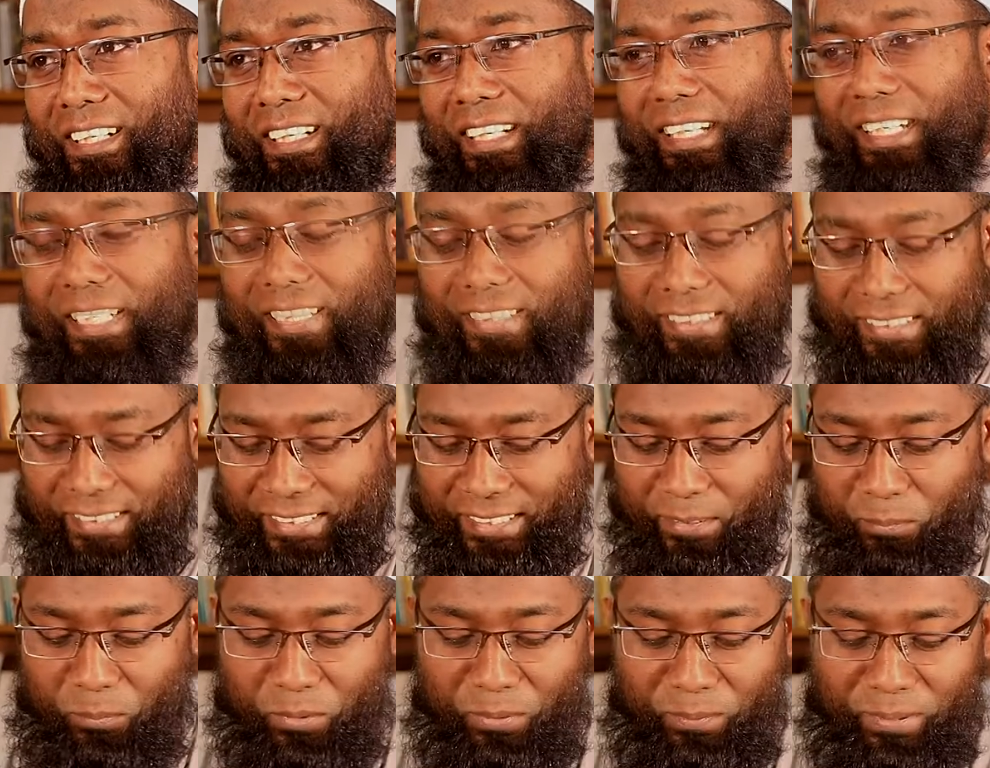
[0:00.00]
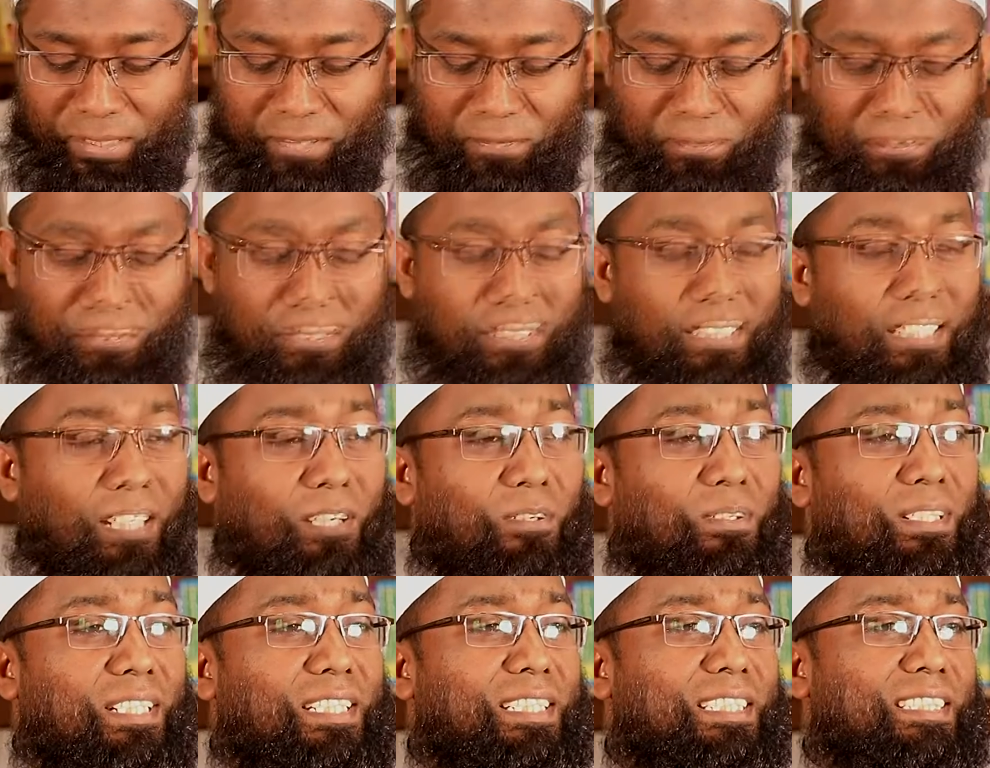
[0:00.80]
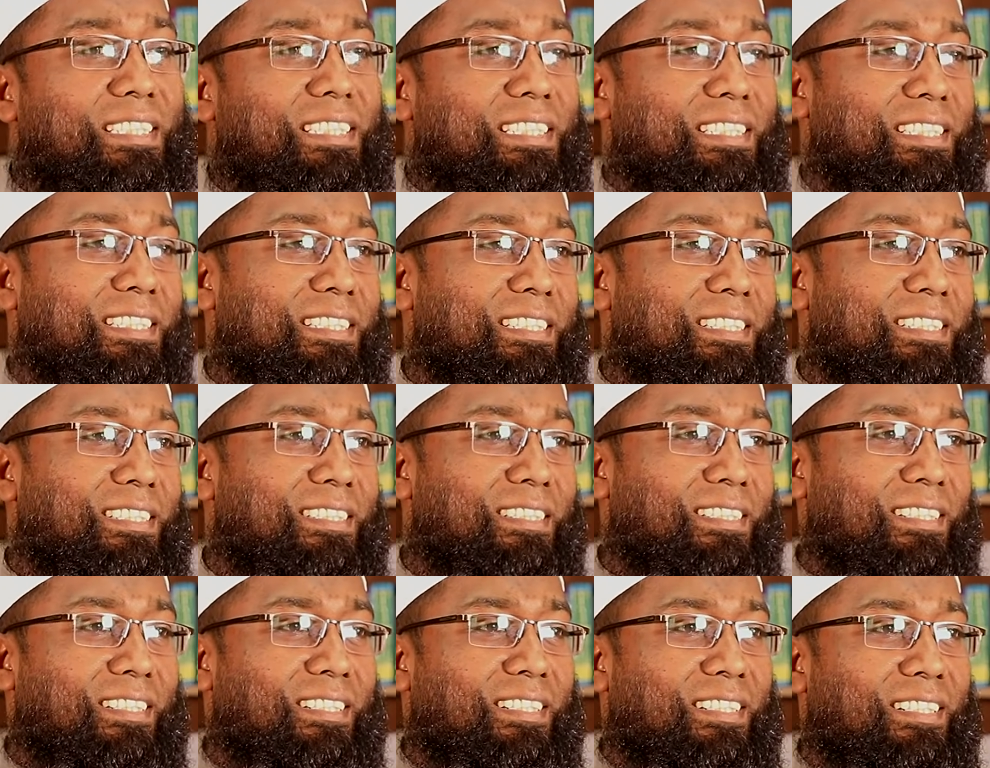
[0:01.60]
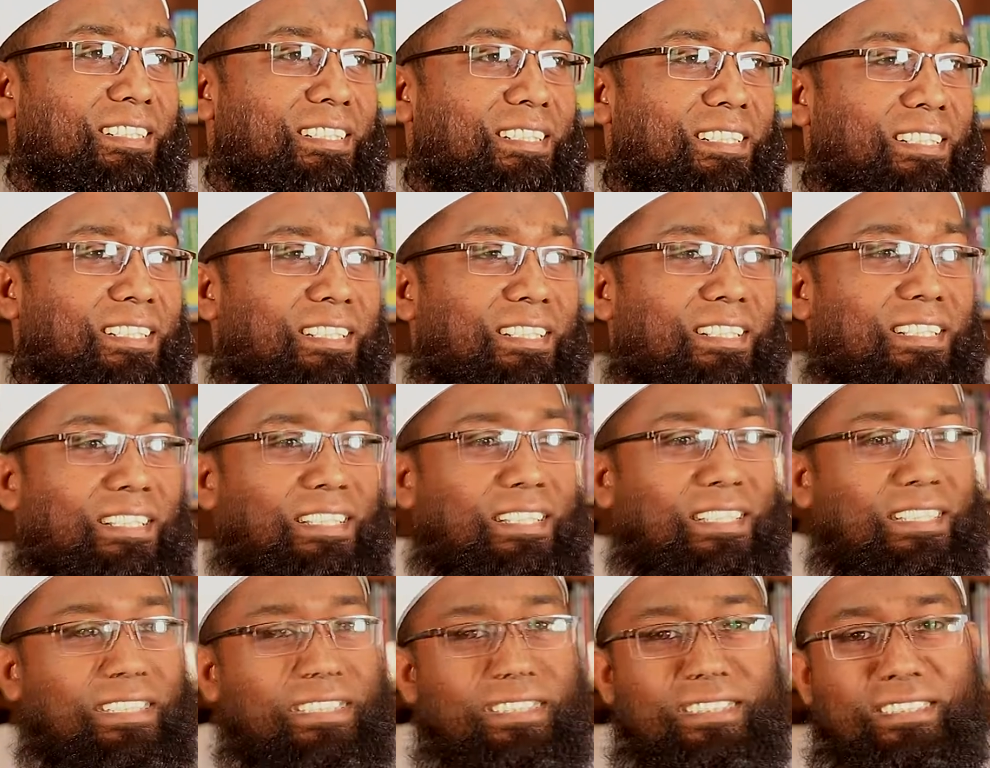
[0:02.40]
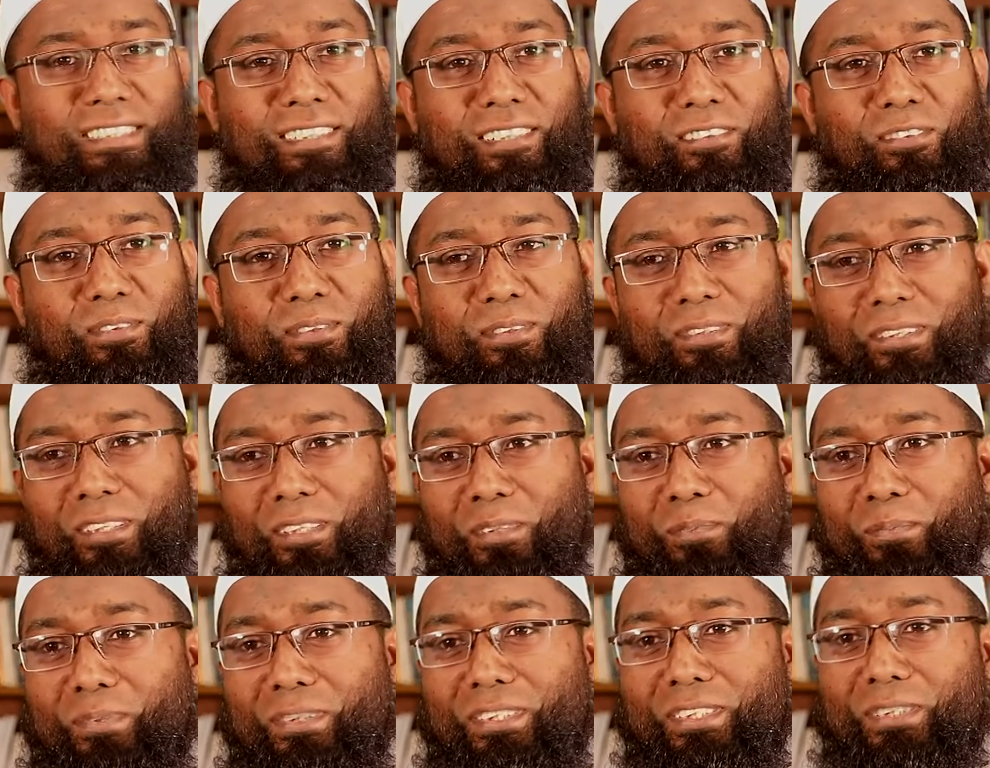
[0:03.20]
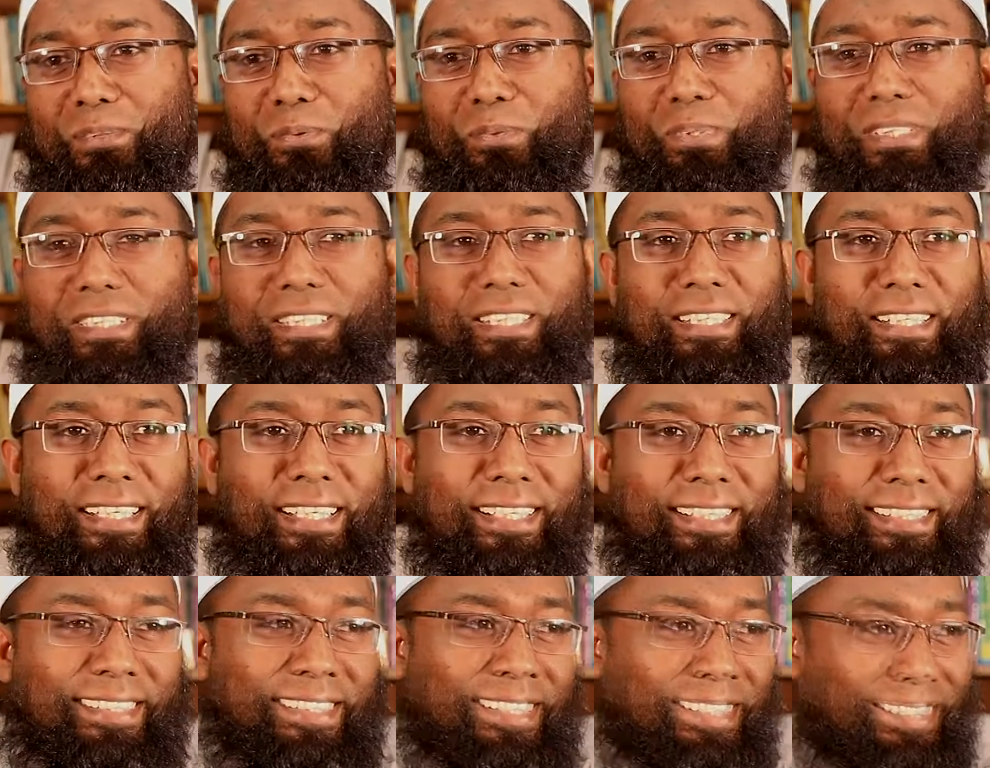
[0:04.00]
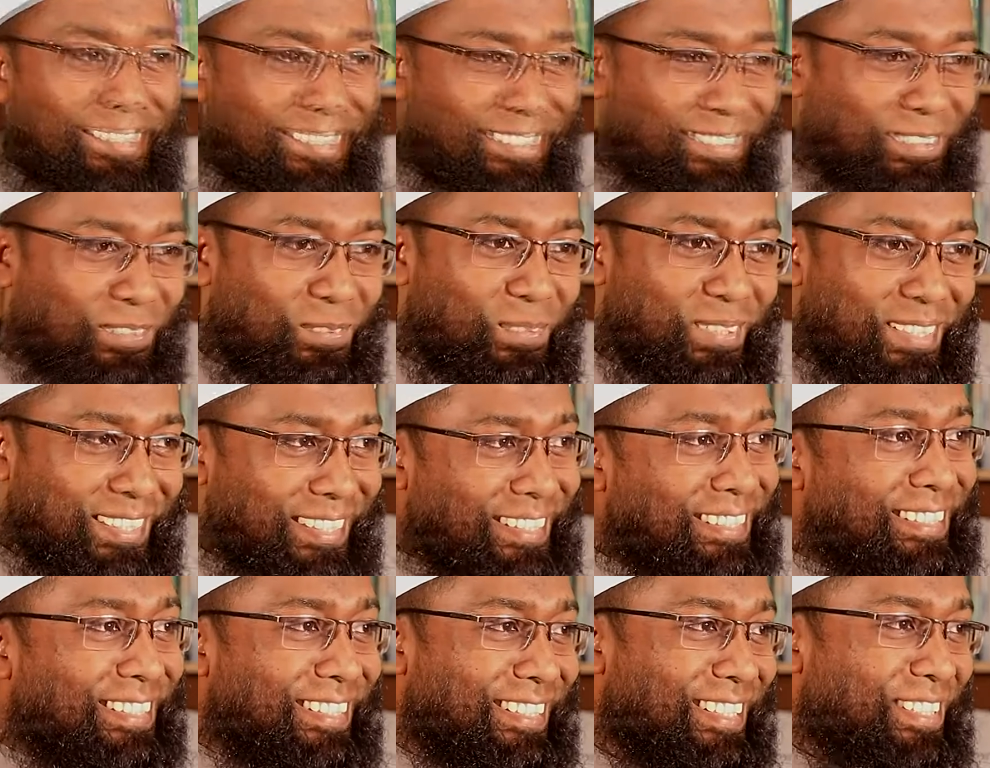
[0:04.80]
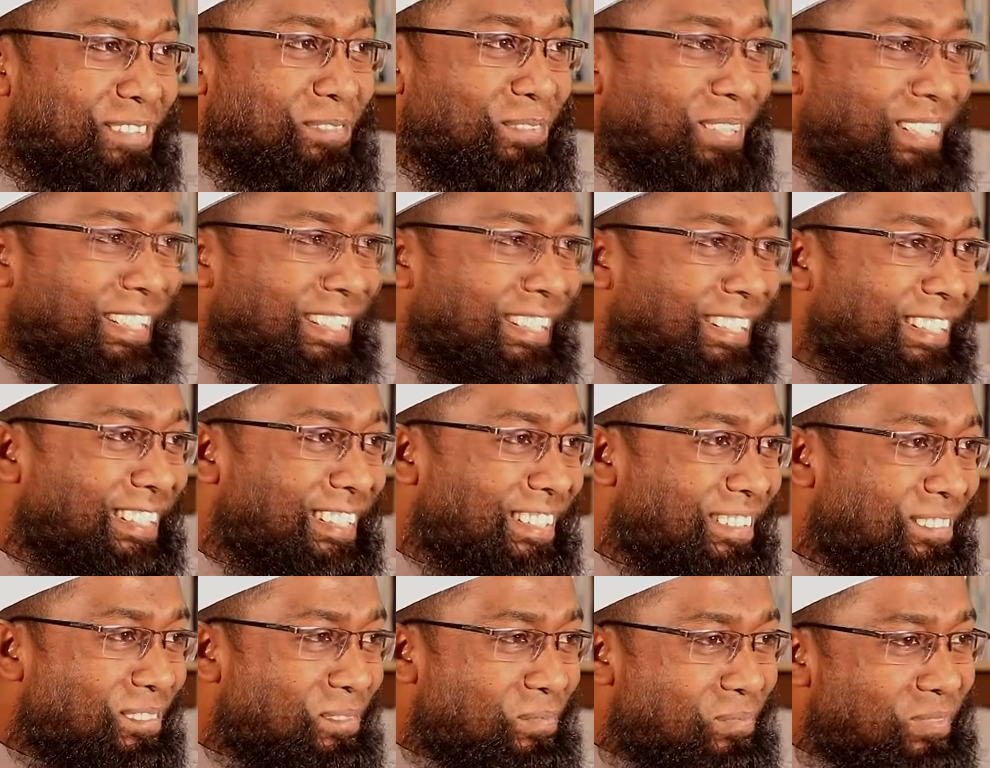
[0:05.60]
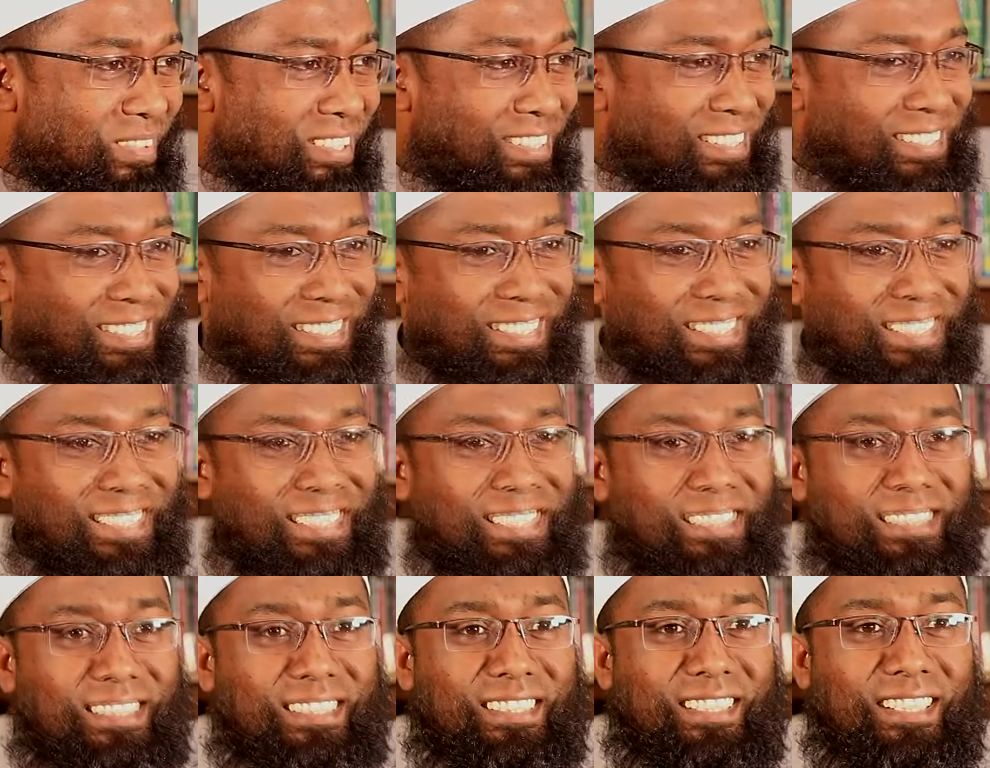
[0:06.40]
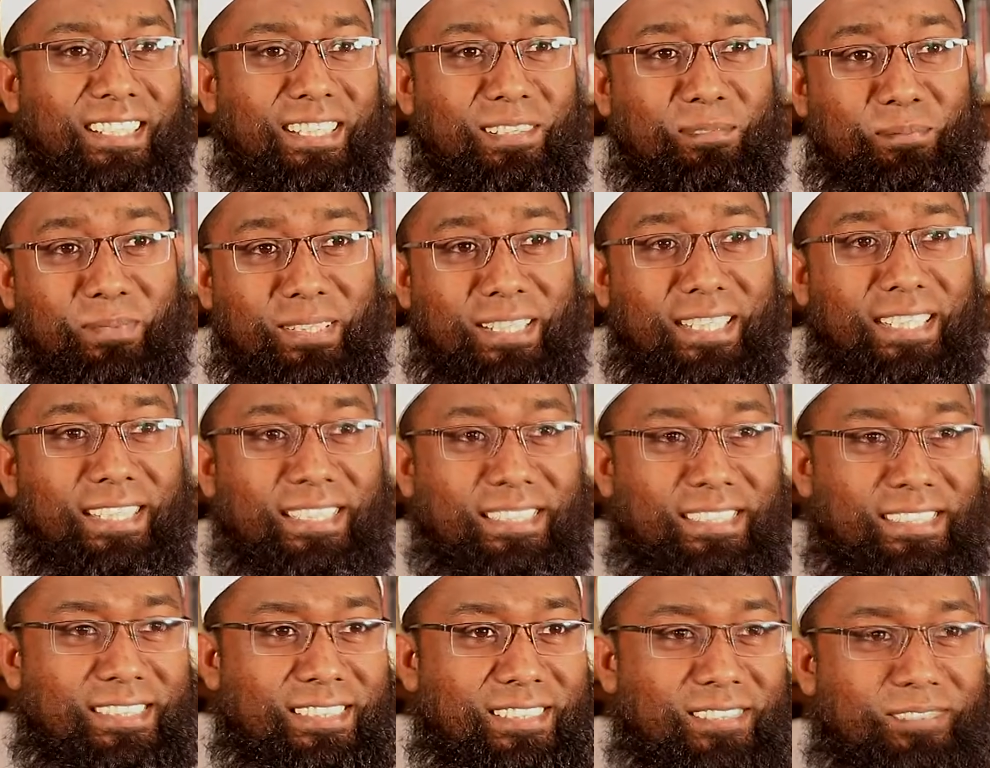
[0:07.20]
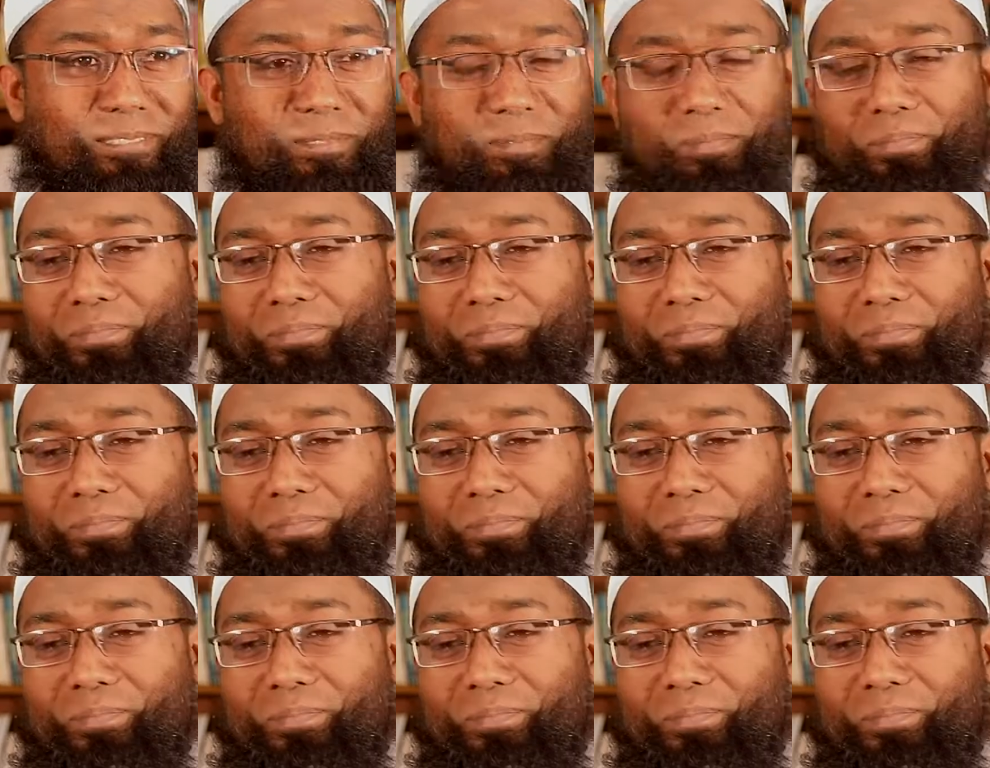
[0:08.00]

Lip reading: And the mobile phone nowadays is almost we eat it every day. 3 minutes.